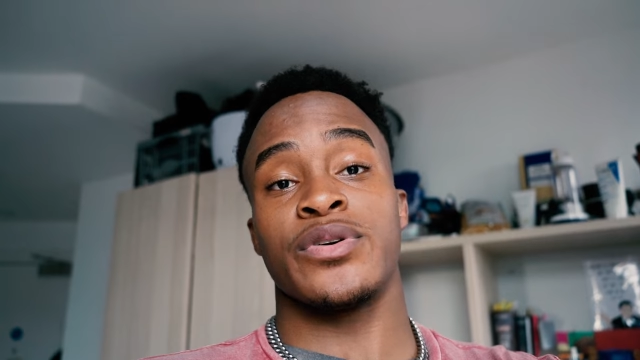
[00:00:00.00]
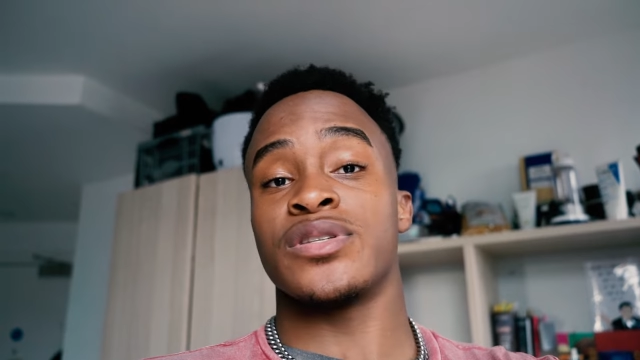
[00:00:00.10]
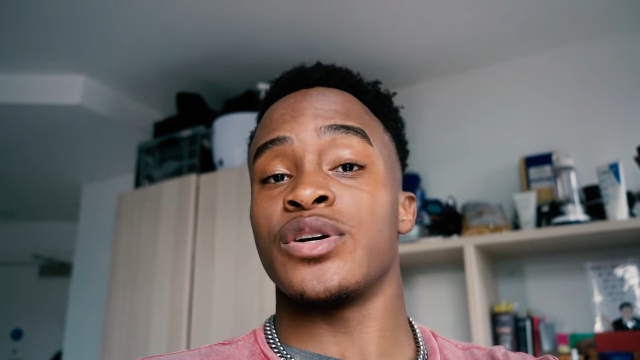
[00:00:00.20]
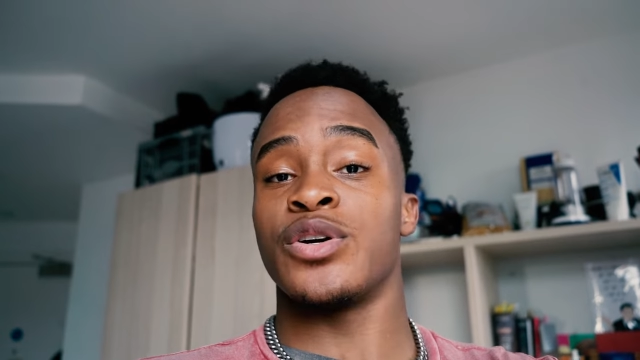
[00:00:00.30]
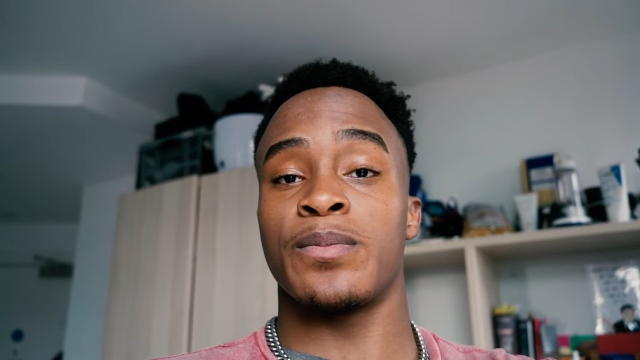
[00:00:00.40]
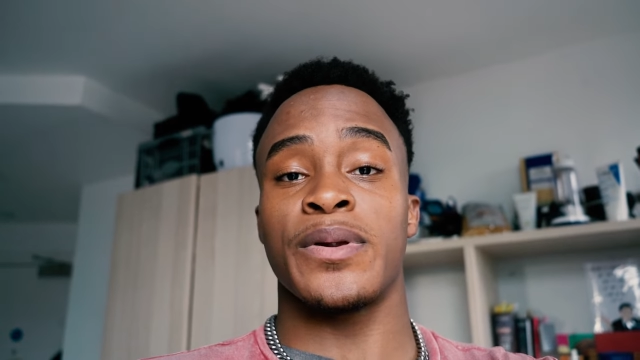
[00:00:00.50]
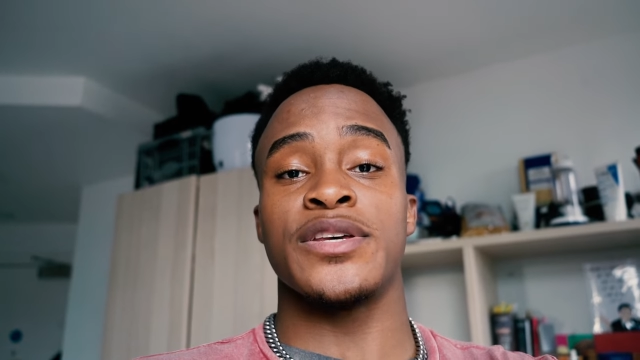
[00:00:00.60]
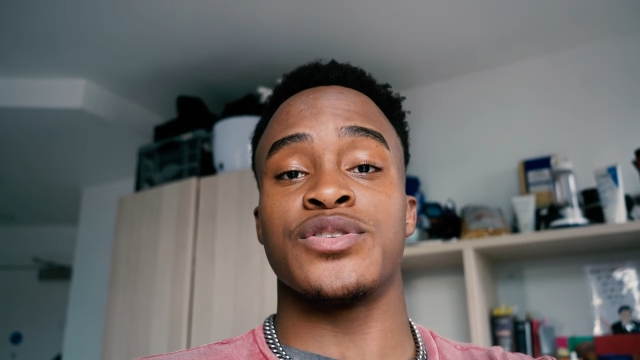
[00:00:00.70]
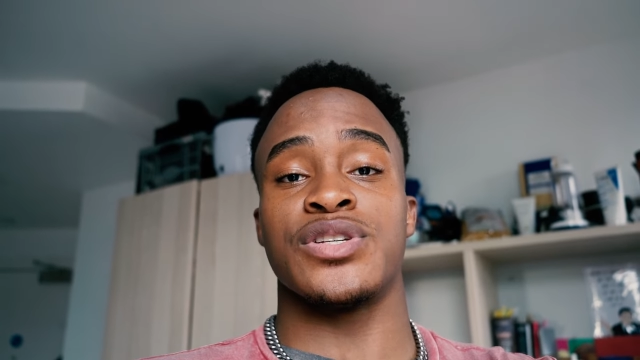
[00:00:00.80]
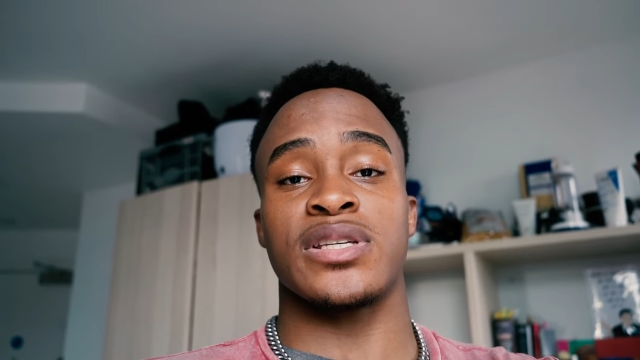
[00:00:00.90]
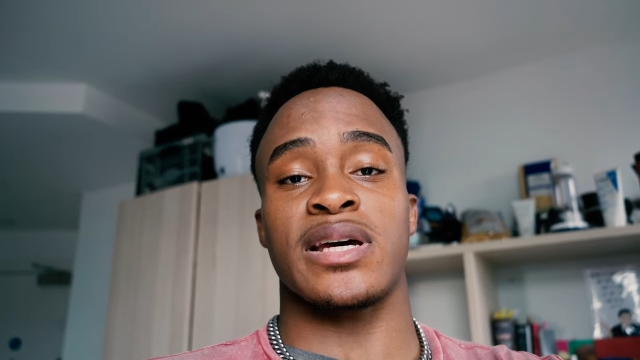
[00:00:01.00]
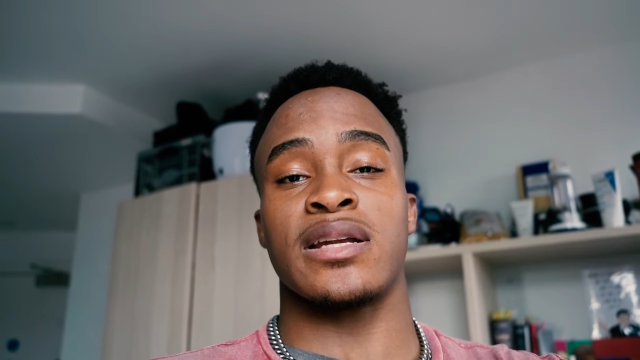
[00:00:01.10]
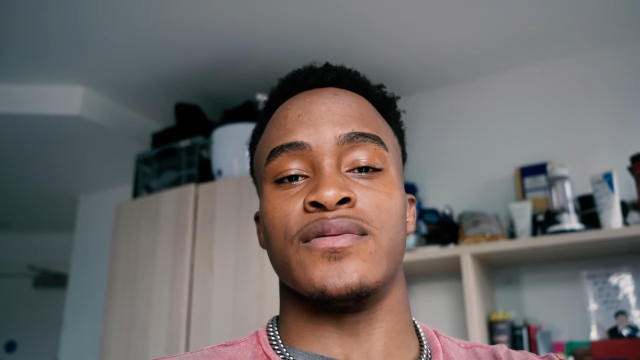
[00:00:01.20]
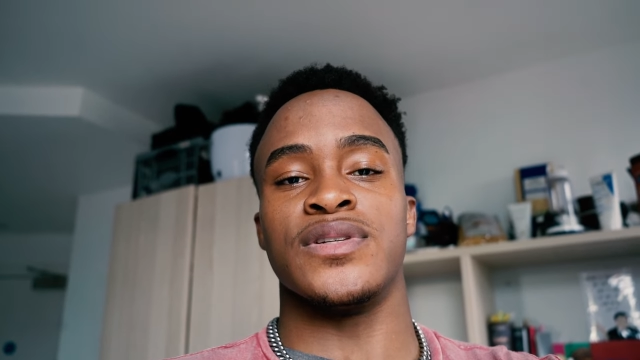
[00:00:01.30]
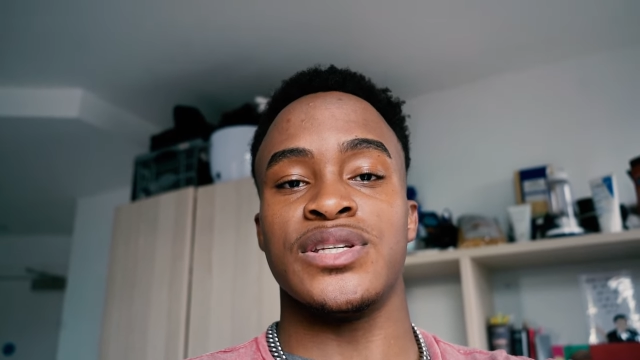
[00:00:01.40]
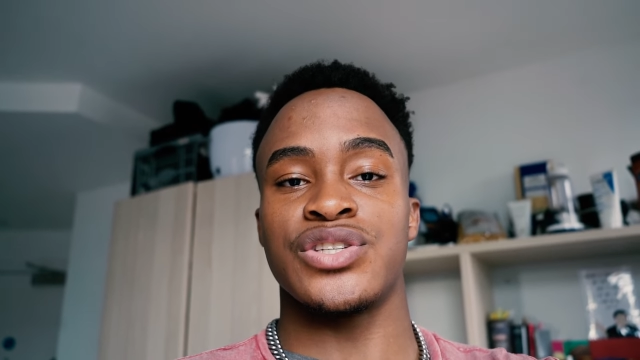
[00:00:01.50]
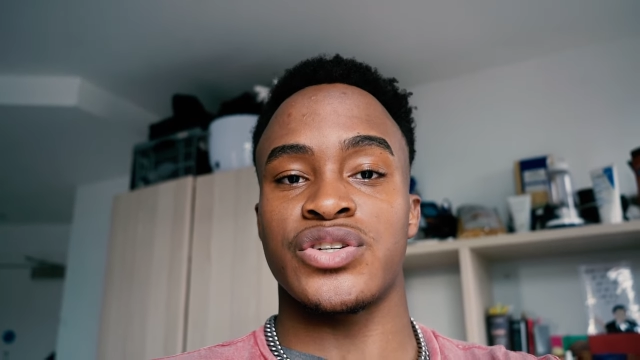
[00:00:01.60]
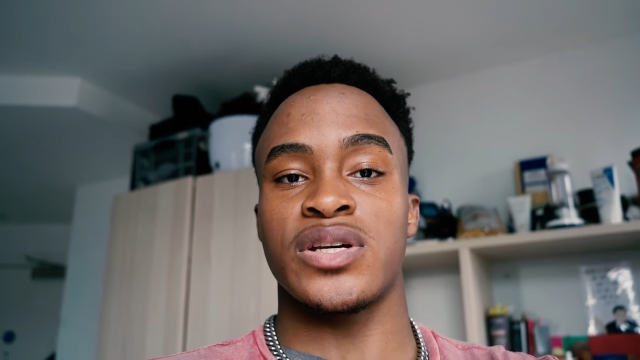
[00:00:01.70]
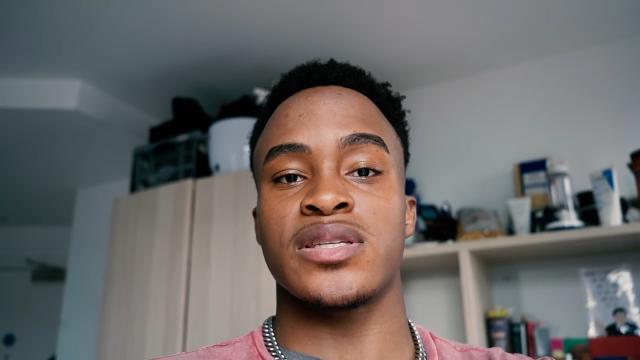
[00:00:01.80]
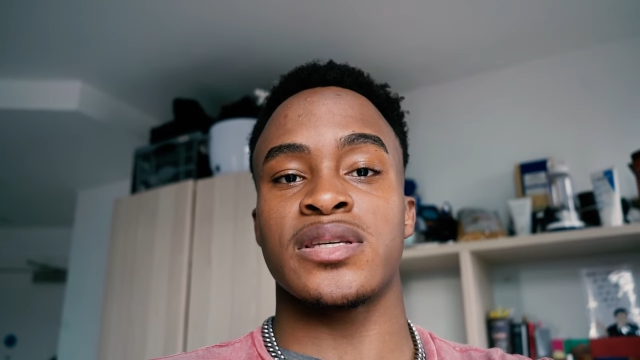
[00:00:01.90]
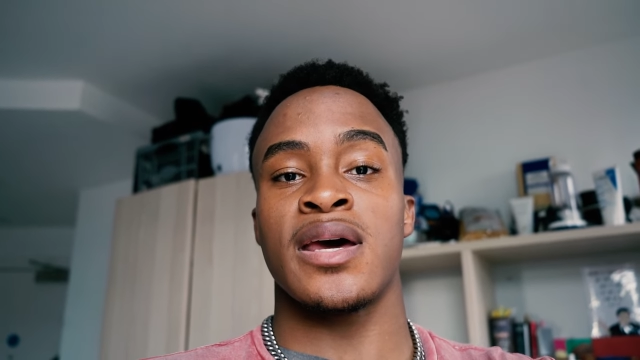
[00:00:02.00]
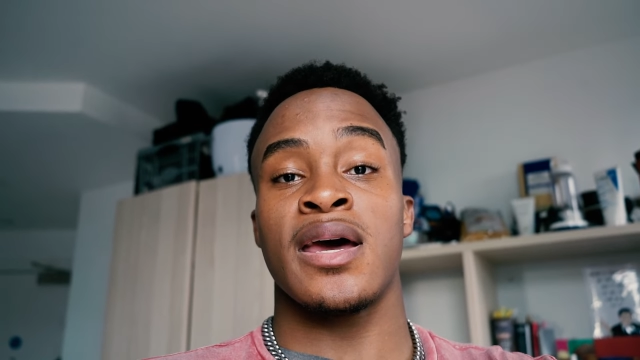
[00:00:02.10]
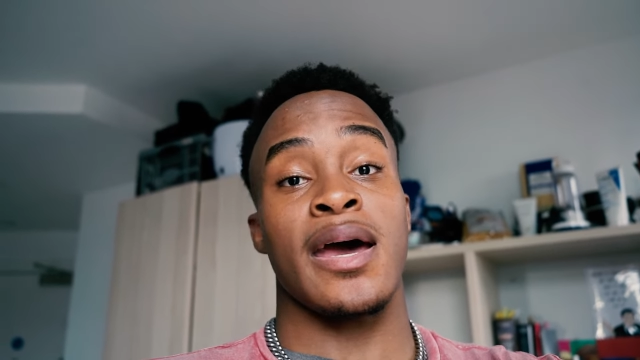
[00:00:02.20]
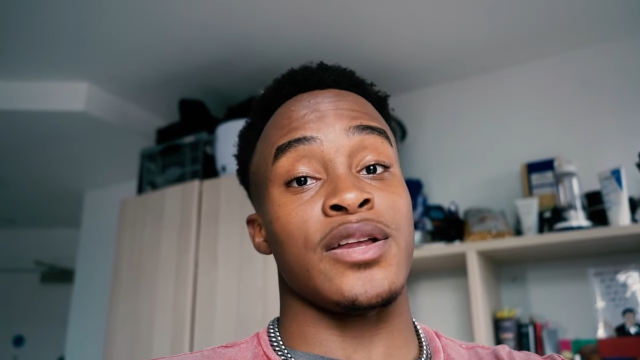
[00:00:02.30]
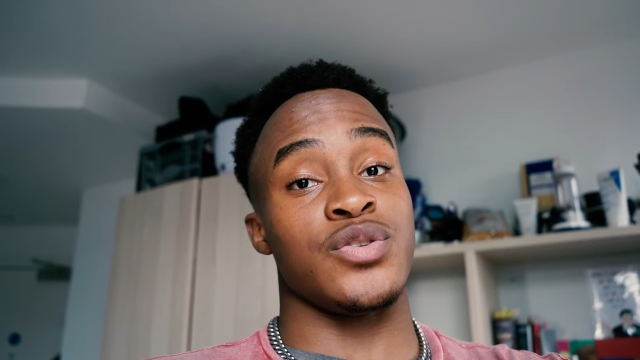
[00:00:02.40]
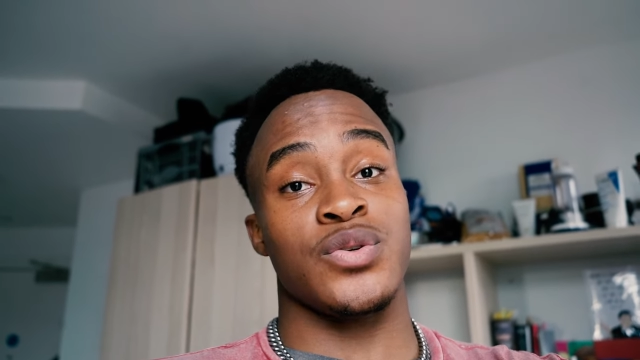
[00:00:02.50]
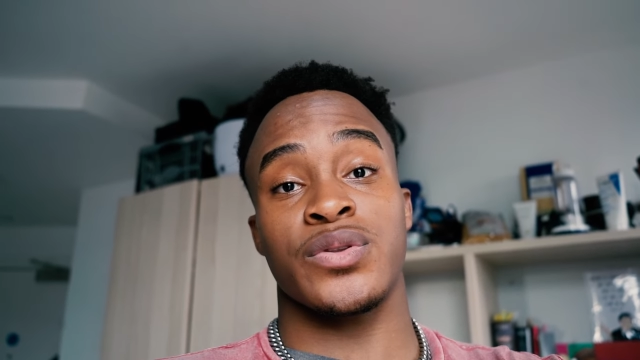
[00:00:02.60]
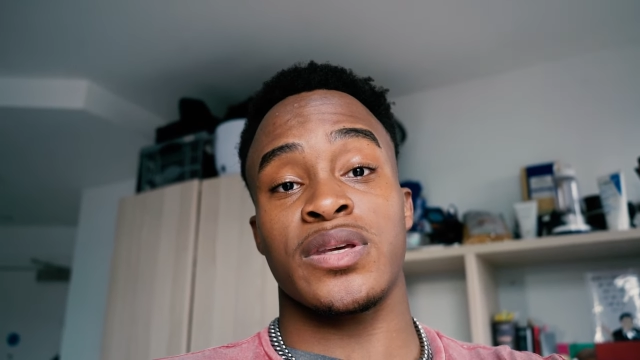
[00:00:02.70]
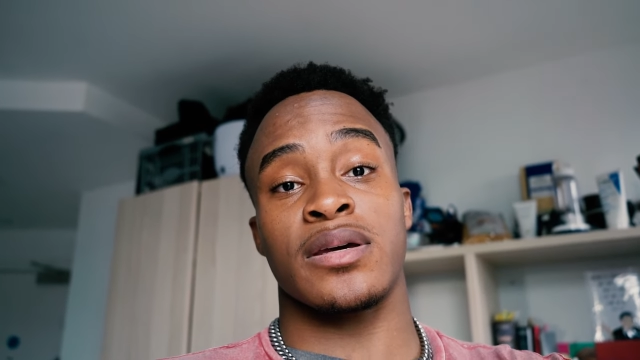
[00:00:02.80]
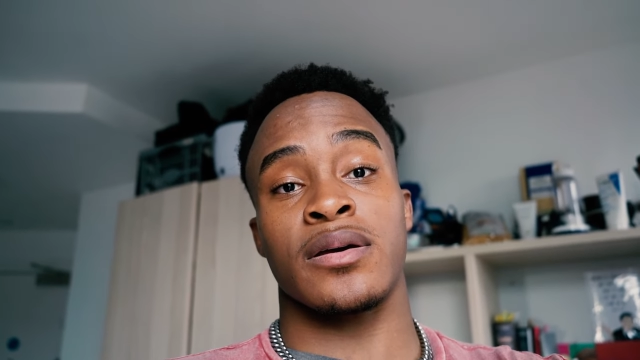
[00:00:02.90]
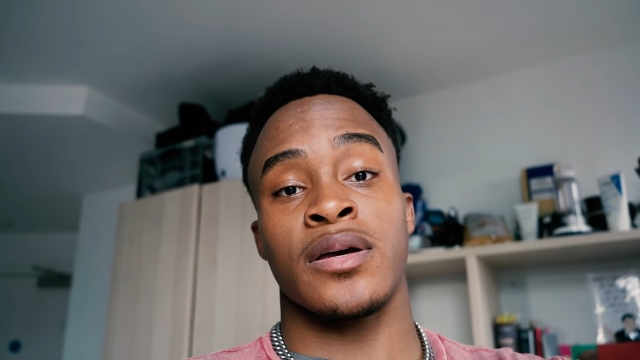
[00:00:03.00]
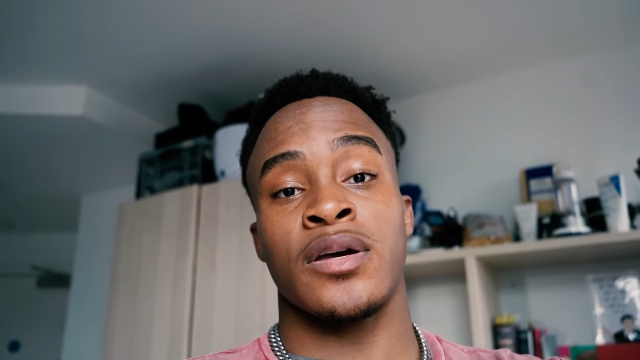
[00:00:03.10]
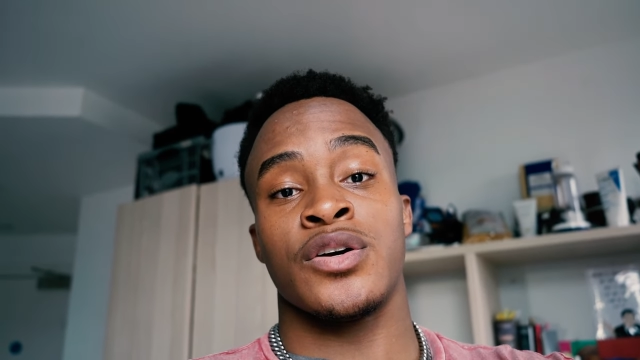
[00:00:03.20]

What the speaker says: It's a good place to just kind of de-stress and do your thing.